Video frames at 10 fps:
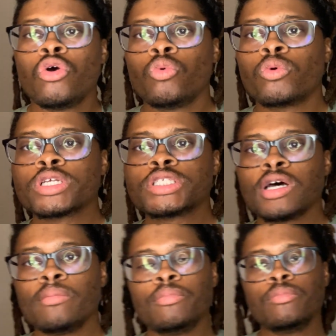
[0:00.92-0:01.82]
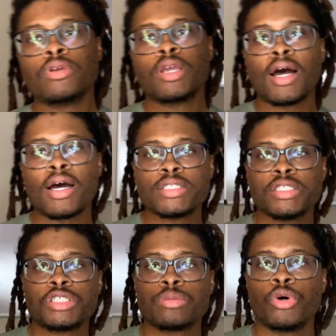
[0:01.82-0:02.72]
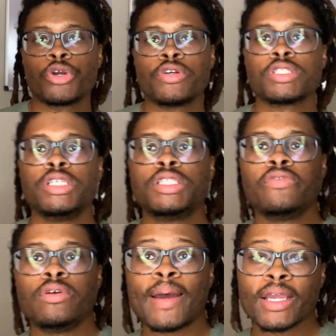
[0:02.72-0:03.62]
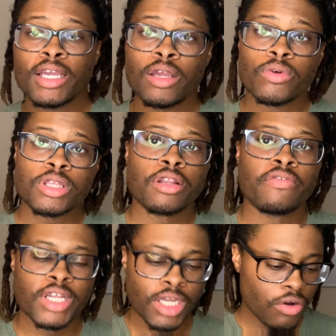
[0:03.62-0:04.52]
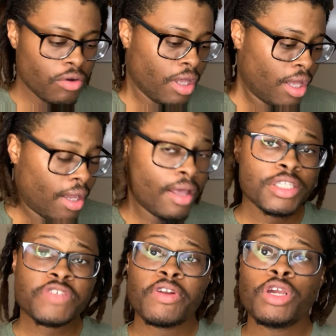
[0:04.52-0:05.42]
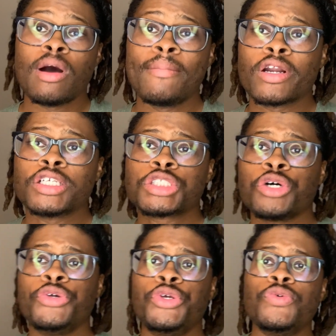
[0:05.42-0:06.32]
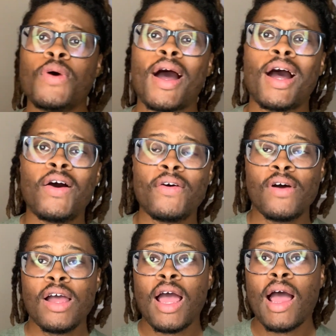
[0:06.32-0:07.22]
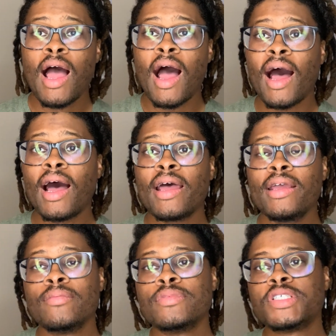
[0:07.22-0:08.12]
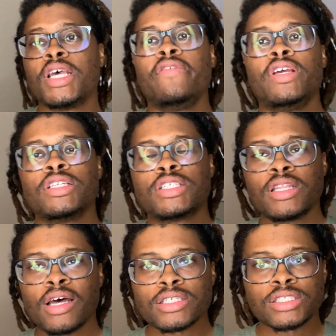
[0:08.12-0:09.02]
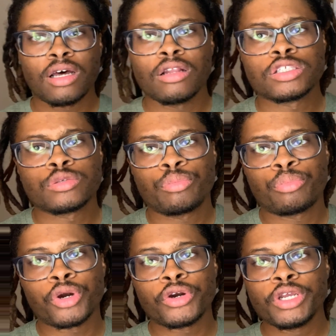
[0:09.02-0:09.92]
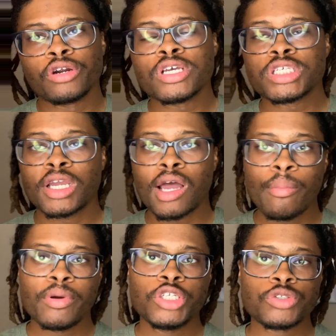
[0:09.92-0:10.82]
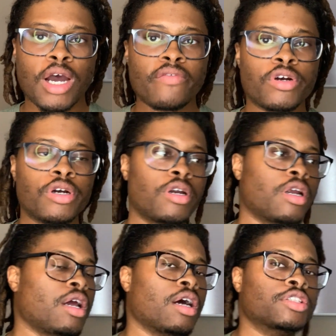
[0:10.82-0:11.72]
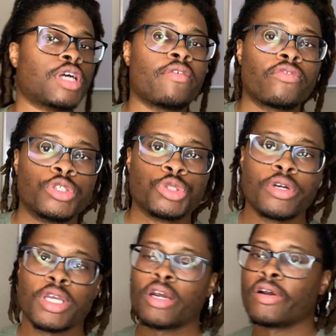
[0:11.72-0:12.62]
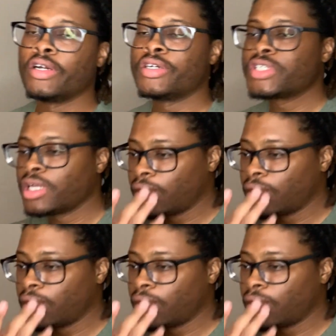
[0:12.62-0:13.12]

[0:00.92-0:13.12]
What is up, guys? It is your boy Chrisleetv back again with another video. In this video, I'm going to show you how I am saving $10,000 per year as a company driver, driving for Jordan Carriers.